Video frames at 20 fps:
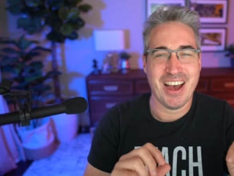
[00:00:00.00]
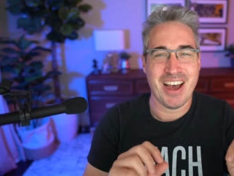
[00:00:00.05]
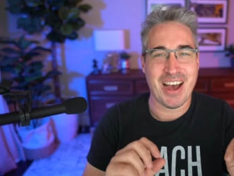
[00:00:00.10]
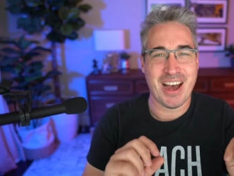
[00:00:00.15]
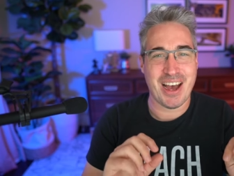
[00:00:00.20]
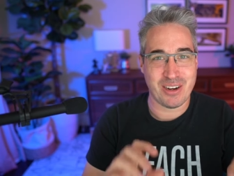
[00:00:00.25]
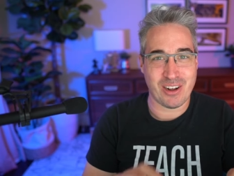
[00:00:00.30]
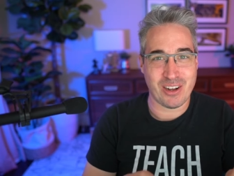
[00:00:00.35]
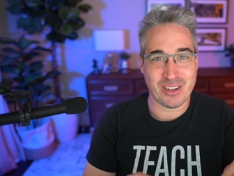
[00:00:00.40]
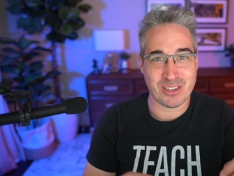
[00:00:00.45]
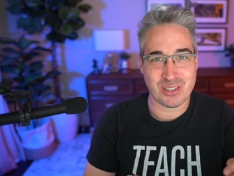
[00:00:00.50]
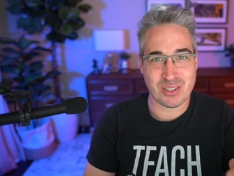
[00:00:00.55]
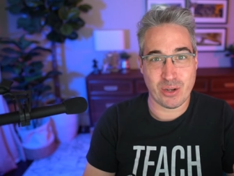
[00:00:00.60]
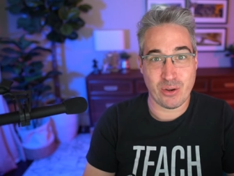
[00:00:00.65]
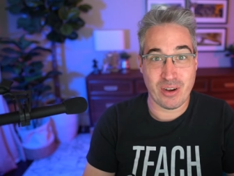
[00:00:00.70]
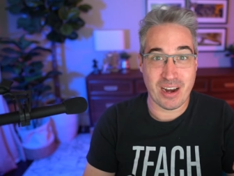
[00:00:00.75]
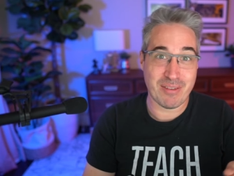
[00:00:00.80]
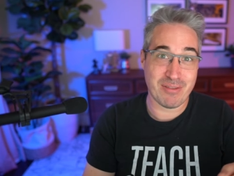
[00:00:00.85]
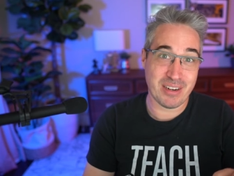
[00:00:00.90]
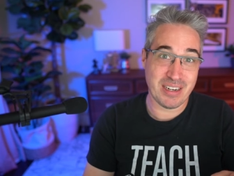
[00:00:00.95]
but
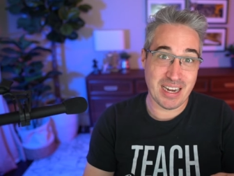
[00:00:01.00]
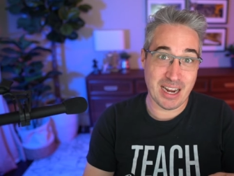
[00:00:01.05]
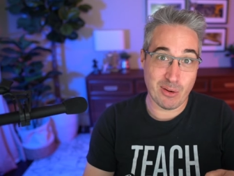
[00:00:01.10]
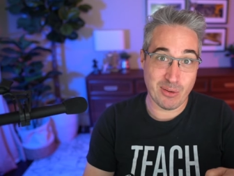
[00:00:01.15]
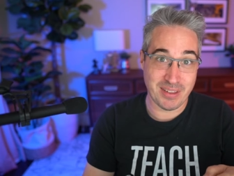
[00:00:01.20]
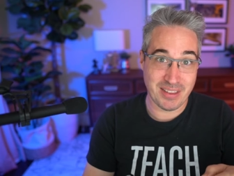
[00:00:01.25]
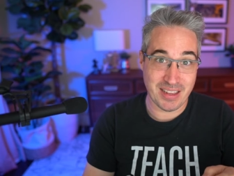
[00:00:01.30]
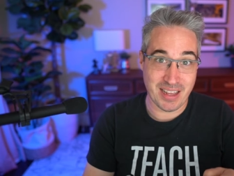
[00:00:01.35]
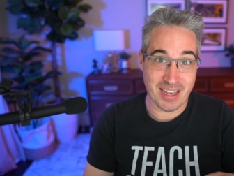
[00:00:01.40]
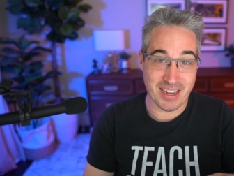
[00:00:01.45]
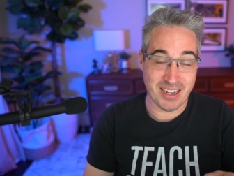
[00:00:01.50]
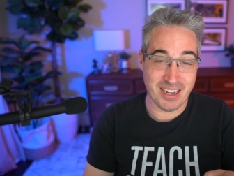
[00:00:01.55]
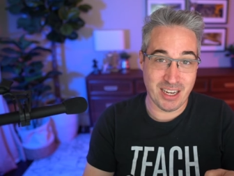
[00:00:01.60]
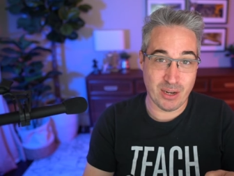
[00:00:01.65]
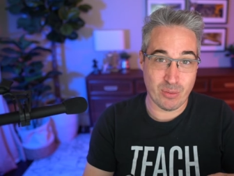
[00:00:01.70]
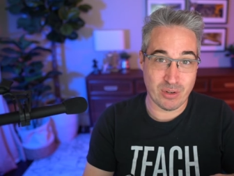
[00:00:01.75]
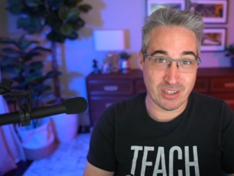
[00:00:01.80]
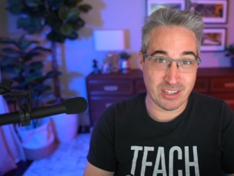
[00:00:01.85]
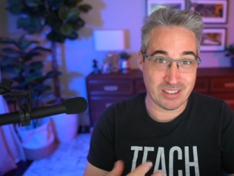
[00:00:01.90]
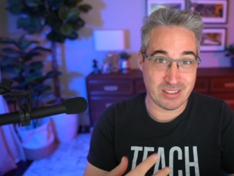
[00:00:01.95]
also every now and then
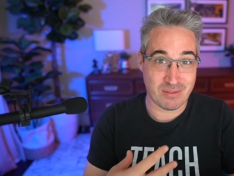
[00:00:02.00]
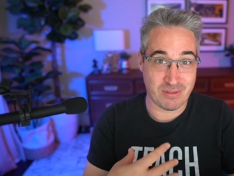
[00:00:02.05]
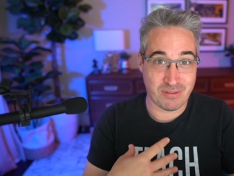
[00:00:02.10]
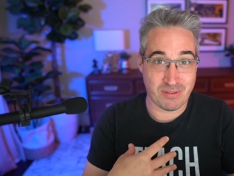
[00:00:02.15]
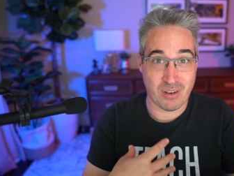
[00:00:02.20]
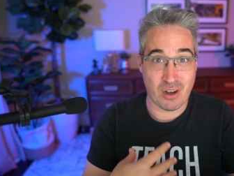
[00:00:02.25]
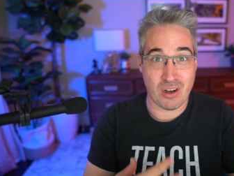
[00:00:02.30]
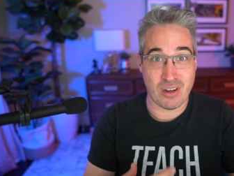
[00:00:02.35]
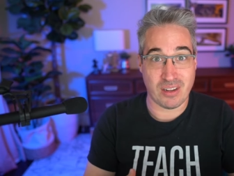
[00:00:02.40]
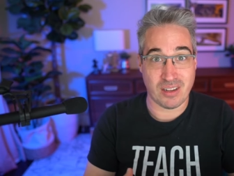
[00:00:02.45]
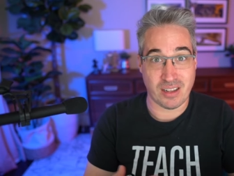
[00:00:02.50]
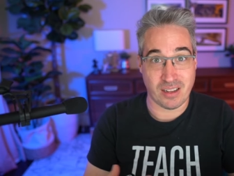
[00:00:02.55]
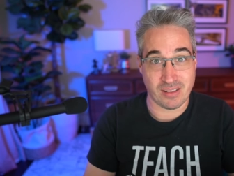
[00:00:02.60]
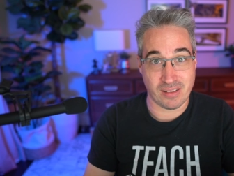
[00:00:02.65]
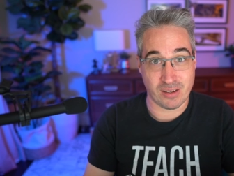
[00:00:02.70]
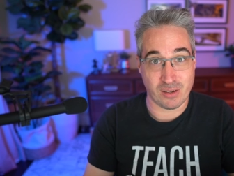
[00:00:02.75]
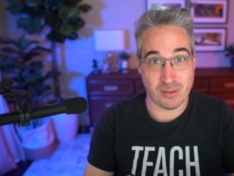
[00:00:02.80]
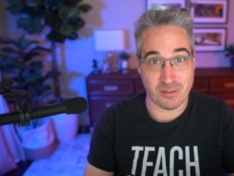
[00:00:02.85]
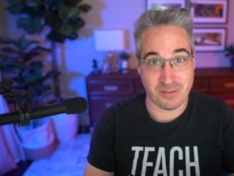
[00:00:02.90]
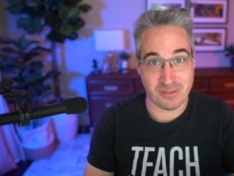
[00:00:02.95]
it would just fall a
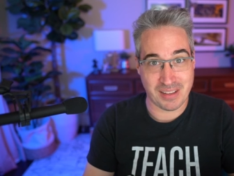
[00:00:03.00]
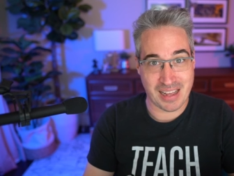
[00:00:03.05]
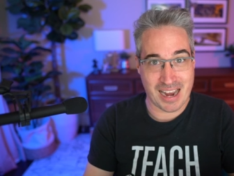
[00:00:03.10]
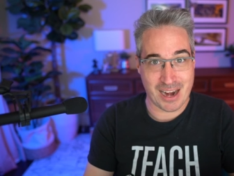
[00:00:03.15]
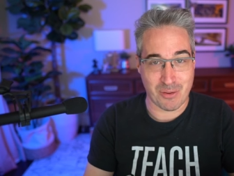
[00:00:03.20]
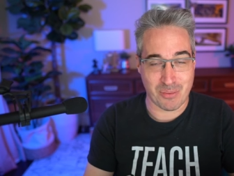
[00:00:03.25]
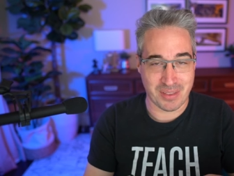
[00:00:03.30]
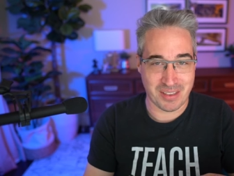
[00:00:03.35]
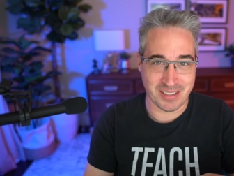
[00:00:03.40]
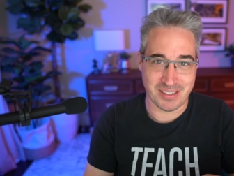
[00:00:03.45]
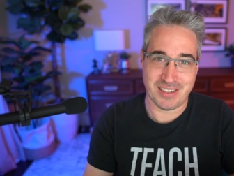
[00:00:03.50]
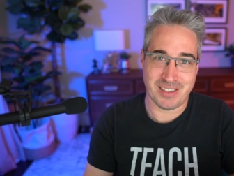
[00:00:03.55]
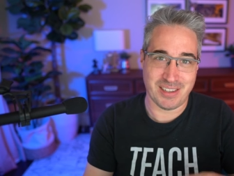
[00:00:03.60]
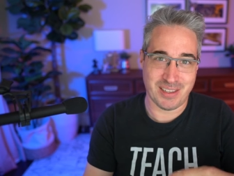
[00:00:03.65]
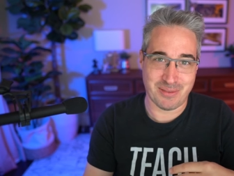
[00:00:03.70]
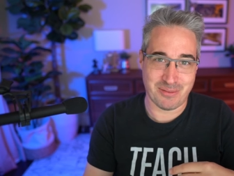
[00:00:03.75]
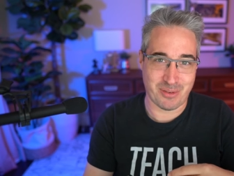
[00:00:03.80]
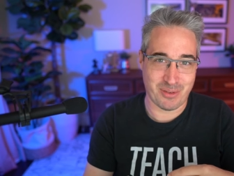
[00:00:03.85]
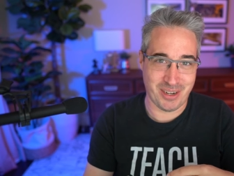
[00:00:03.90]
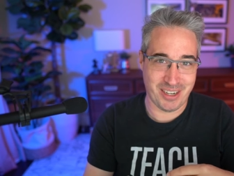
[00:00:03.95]
little flat with its
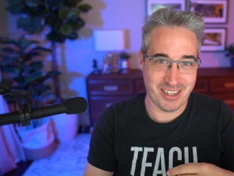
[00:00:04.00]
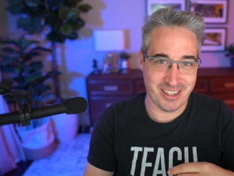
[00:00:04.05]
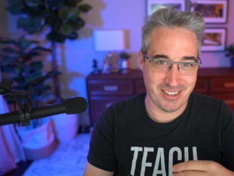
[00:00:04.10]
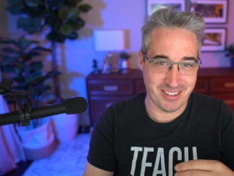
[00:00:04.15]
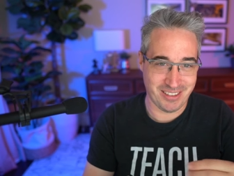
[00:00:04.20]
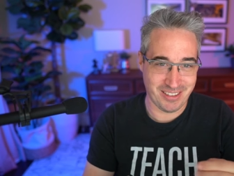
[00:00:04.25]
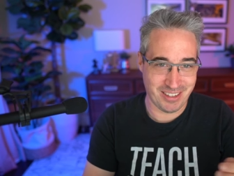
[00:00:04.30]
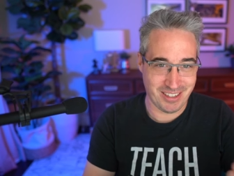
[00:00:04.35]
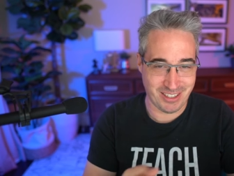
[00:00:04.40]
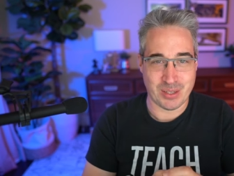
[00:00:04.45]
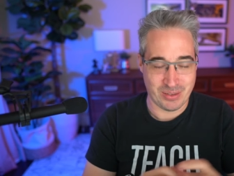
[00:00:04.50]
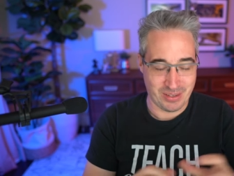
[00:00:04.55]
delivery.